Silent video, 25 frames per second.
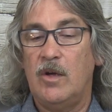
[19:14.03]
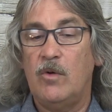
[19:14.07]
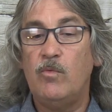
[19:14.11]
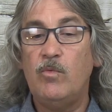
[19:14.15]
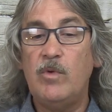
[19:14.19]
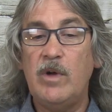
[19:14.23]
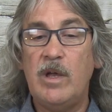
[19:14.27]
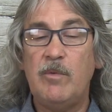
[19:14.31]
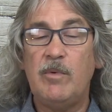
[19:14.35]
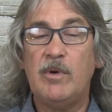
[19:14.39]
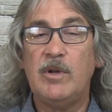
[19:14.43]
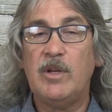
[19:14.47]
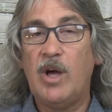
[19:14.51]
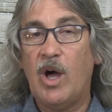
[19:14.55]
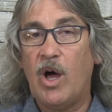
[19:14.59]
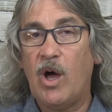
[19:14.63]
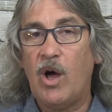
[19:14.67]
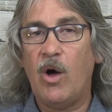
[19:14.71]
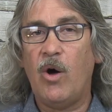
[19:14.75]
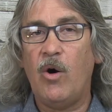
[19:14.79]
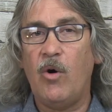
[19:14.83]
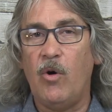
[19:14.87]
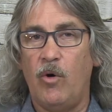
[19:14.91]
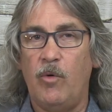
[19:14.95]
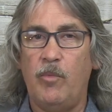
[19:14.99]
We would
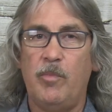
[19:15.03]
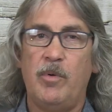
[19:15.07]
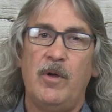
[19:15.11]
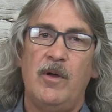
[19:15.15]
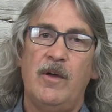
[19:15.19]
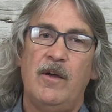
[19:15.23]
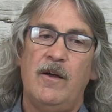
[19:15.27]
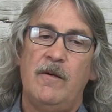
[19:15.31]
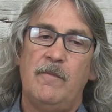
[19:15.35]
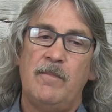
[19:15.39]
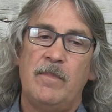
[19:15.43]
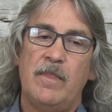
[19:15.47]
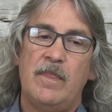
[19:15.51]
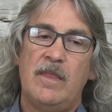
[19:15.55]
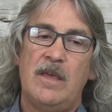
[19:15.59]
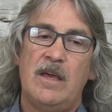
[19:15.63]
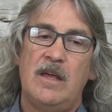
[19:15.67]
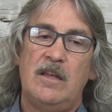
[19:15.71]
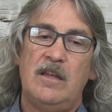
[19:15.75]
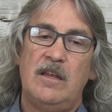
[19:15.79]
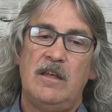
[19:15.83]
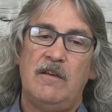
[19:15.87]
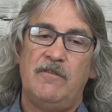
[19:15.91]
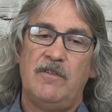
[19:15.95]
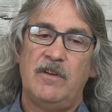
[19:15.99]
hope
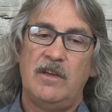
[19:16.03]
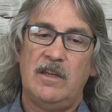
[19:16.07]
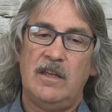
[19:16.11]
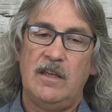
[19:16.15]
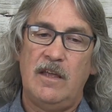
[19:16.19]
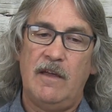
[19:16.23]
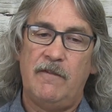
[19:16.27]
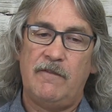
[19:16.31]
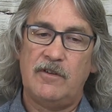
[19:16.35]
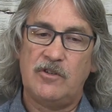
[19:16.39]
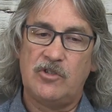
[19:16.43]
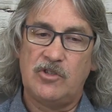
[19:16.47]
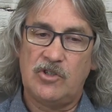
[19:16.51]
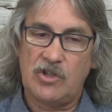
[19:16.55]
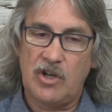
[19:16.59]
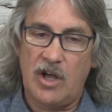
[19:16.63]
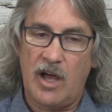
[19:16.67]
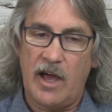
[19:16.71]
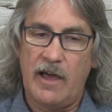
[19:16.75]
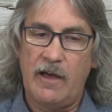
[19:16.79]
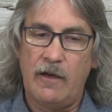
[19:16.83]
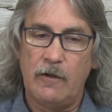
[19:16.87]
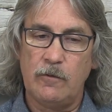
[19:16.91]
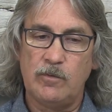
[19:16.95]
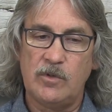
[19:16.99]
that if a
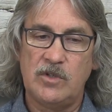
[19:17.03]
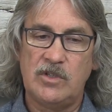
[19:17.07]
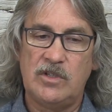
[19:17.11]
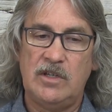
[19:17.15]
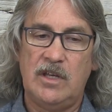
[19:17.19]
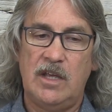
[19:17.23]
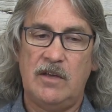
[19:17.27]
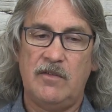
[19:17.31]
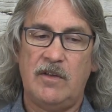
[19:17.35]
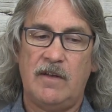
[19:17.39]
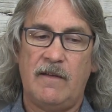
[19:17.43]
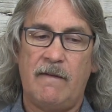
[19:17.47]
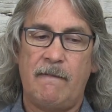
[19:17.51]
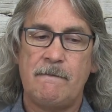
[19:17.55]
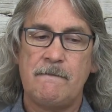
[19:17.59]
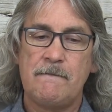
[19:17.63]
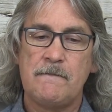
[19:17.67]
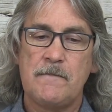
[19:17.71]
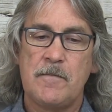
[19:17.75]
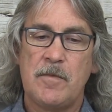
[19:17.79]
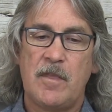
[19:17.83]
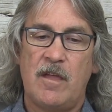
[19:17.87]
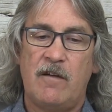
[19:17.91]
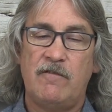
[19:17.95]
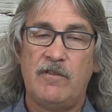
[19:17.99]
child was given
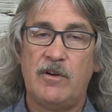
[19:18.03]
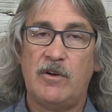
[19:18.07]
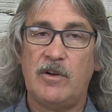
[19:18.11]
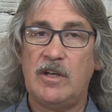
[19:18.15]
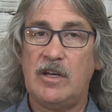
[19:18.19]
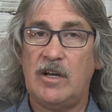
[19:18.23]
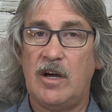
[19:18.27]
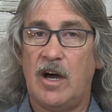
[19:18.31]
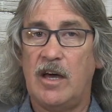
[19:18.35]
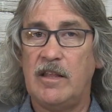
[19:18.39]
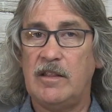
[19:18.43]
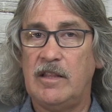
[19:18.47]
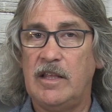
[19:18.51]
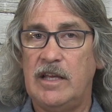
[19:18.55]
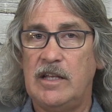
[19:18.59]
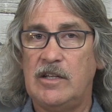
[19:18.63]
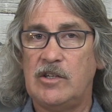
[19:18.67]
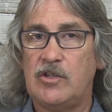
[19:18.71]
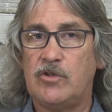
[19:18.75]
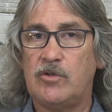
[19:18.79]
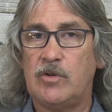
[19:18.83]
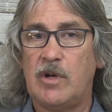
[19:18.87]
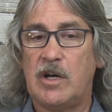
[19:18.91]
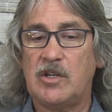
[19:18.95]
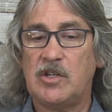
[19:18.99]
very godly
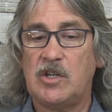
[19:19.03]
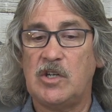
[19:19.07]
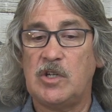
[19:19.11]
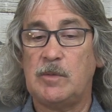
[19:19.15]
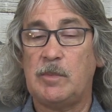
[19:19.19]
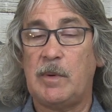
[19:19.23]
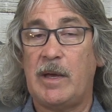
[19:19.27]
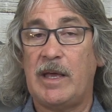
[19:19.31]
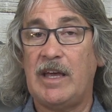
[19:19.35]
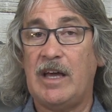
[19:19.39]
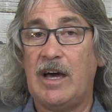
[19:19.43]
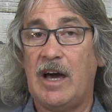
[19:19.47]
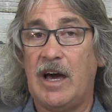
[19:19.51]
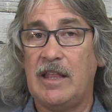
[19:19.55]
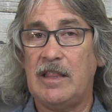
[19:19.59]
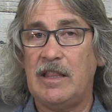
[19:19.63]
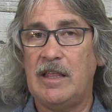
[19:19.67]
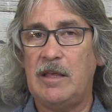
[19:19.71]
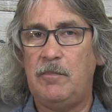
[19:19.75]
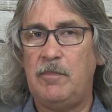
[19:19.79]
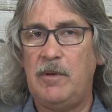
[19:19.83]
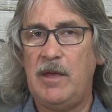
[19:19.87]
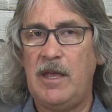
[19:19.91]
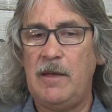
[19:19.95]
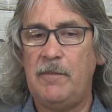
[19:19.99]
instructions by
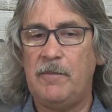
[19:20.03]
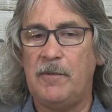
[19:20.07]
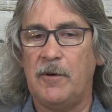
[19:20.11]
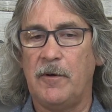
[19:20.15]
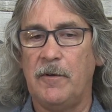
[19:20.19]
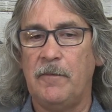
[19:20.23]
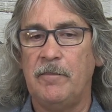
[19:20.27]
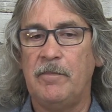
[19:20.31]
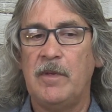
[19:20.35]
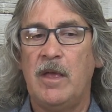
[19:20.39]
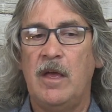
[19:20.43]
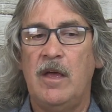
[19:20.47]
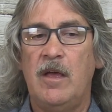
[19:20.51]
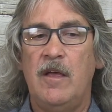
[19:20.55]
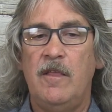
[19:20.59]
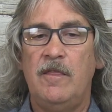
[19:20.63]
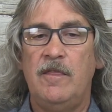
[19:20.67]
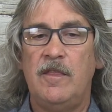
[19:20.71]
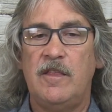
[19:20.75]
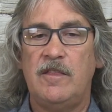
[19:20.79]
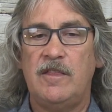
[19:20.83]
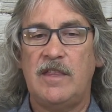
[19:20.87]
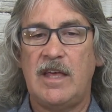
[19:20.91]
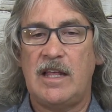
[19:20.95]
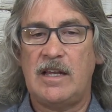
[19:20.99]
godly people,
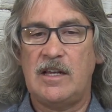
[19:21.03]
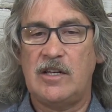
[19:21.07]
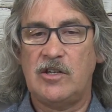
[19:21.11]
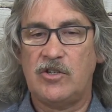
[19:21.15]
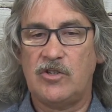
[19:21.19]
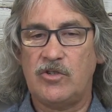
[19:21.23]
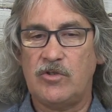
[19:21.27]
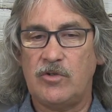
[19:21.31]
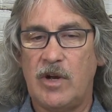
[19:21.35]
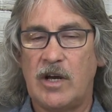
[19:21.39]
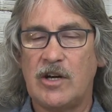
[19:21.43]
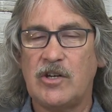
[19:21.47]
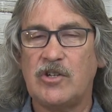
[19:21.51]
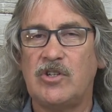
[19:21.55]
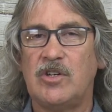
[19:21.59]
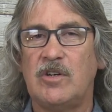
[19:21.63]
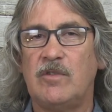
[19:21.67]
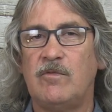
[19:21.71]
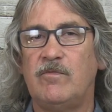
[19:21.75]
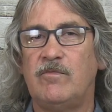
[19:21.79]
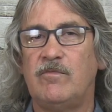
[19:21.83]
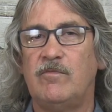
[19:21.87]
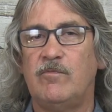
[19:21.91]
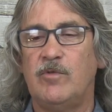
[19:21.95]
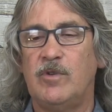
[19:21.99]
that
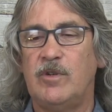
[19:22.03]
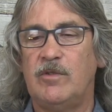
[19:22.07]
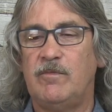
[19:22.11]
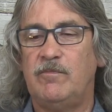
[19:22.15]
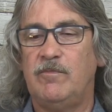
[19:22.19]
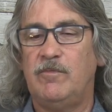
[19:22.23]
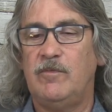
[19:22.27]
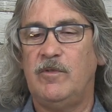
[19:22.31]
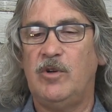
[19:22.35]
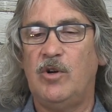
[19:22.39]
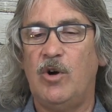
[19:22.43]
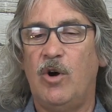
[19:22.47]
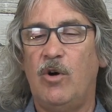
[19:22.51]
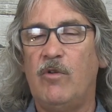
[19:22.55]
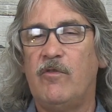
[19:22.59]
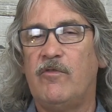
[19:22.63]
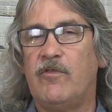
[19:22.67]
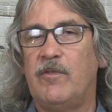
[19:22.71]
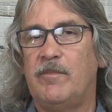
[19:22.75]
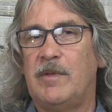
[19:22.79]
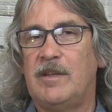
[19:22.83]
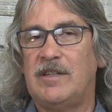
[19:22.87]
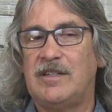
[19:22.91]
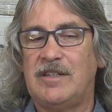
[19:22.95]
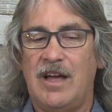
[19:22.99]
instruction would go
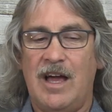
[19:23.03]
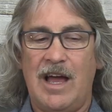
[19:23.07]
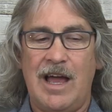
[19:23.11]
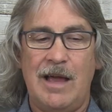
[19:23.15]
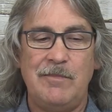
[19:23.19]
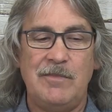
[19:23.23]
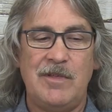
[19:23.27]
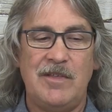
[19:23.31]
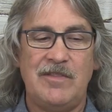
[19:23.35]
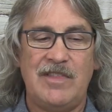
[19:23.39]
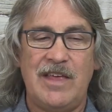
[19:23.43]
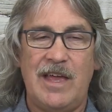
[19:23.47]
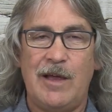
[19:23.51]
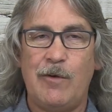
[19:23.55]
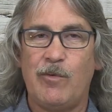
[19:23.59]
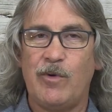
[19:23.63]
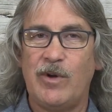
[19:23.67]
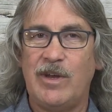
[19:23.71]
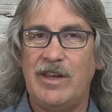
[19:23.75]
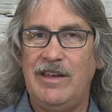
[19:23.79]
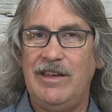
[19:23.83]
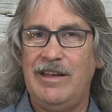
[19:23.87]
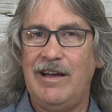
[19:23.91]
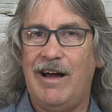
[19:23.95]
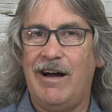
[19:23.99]
from the time that they were
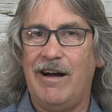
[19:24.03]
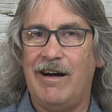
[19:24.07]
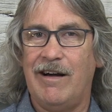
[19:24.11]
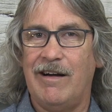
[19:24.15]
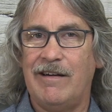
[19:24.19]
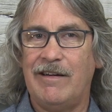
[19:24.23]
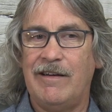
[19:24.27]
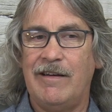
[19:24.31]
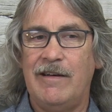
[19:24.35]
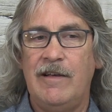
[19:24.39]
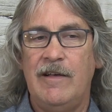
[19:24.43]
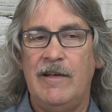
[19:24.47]
young